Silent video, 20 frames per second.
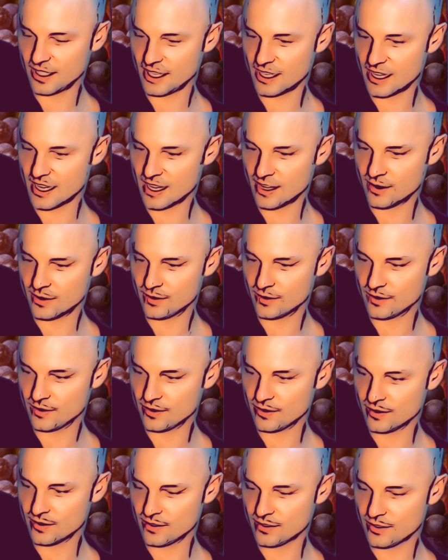get it out
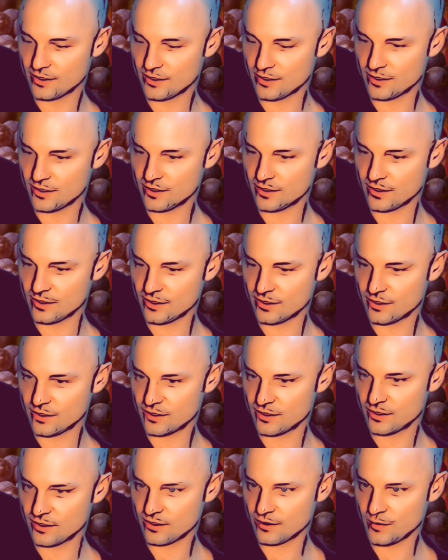
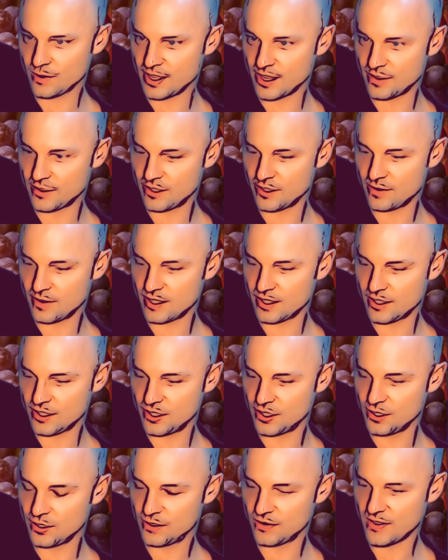without doing the
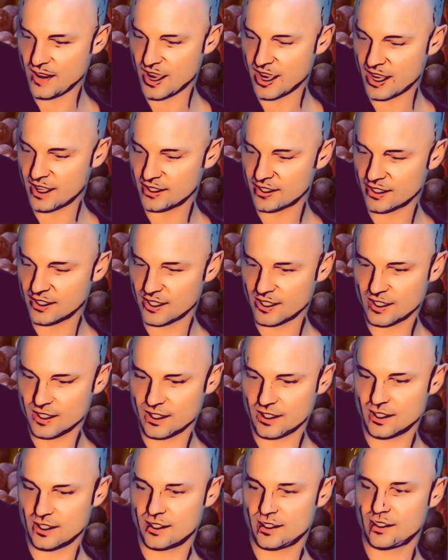juice fast.
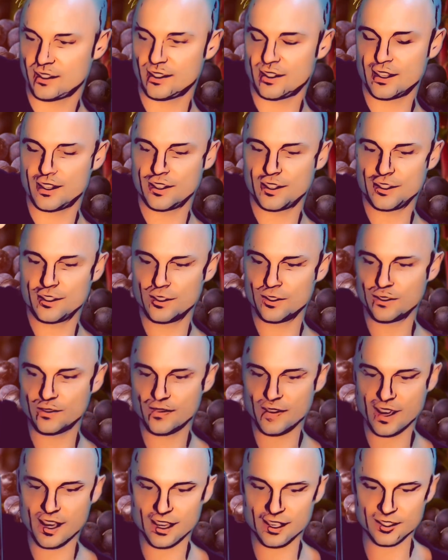And the juice
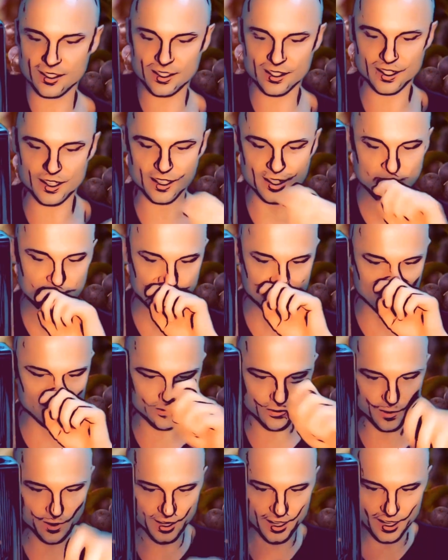fast, he did
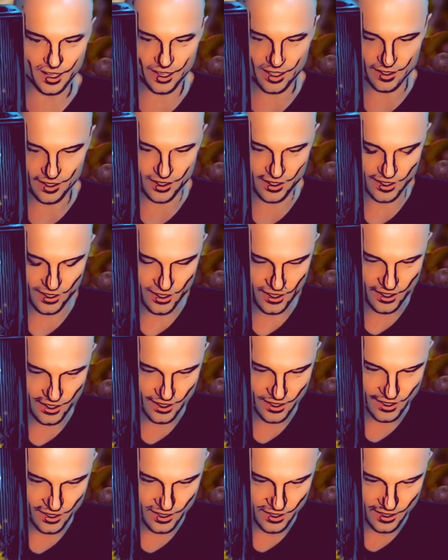40 days.
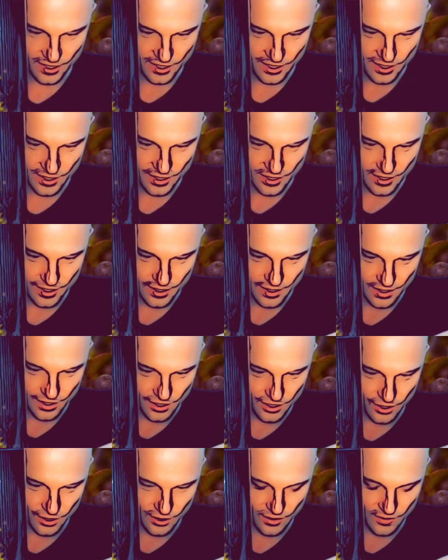The juice